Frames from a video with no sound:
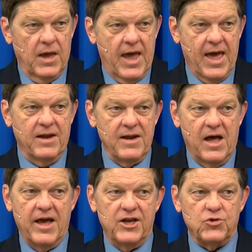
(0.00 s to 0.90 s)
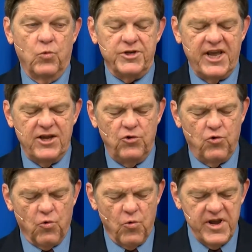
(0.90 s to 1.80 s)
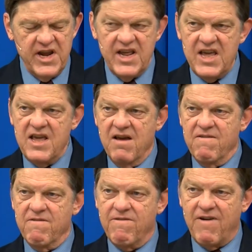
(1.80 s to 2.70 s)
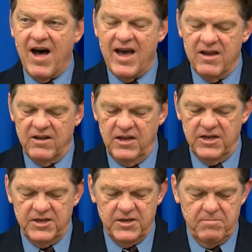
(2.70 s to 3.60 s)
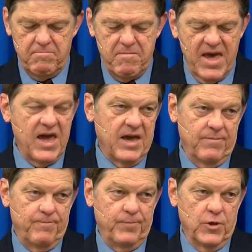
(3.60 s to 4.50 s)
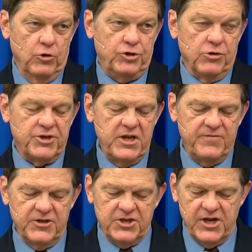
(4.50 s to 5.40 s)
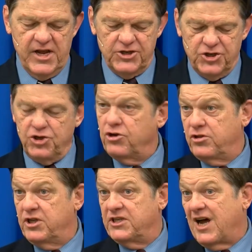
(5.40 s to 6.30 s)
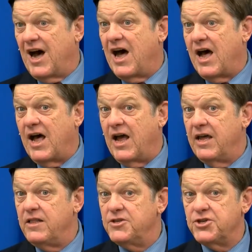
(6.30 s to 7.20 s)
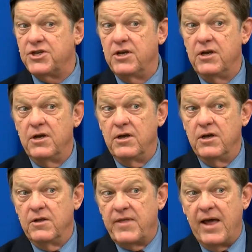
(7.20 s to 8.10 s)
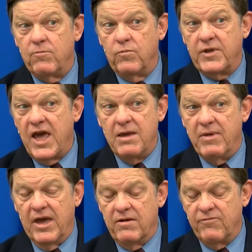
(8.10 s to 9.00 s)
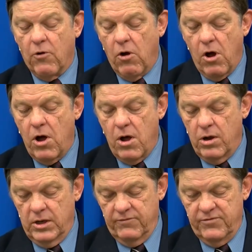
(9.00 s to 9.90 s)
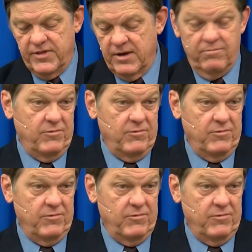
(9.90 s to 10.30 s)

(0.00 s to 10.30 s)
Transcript: Ananias was a greedy, violent man who Josephus says took the tithes that came in for all of that